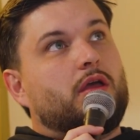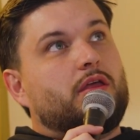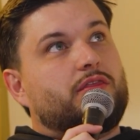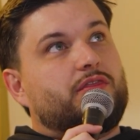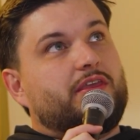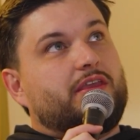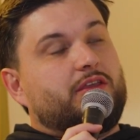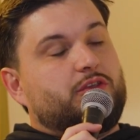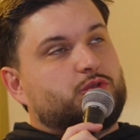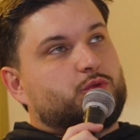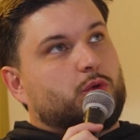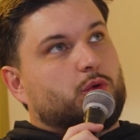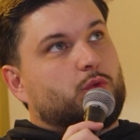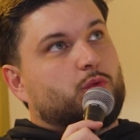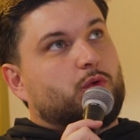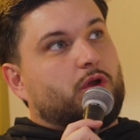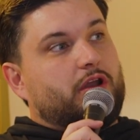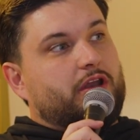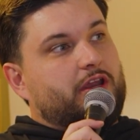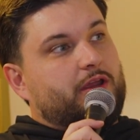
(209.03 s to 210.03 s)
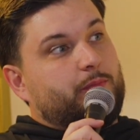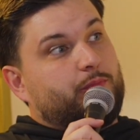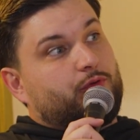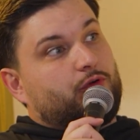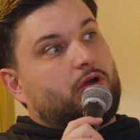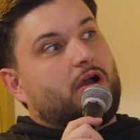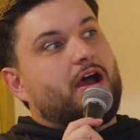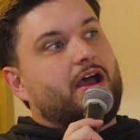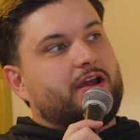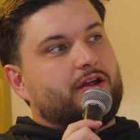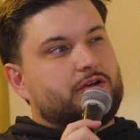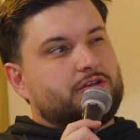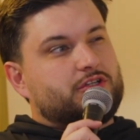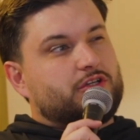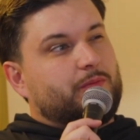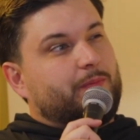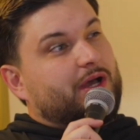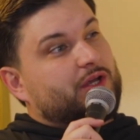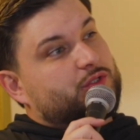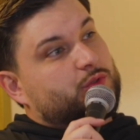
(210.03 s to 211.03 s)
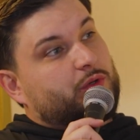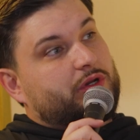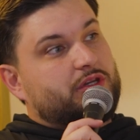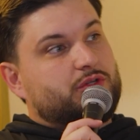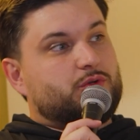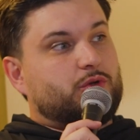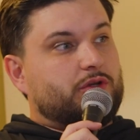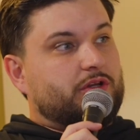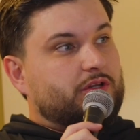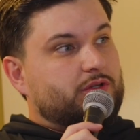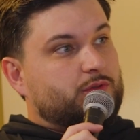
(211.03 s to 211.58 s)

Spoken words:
things were running prior to about 2020,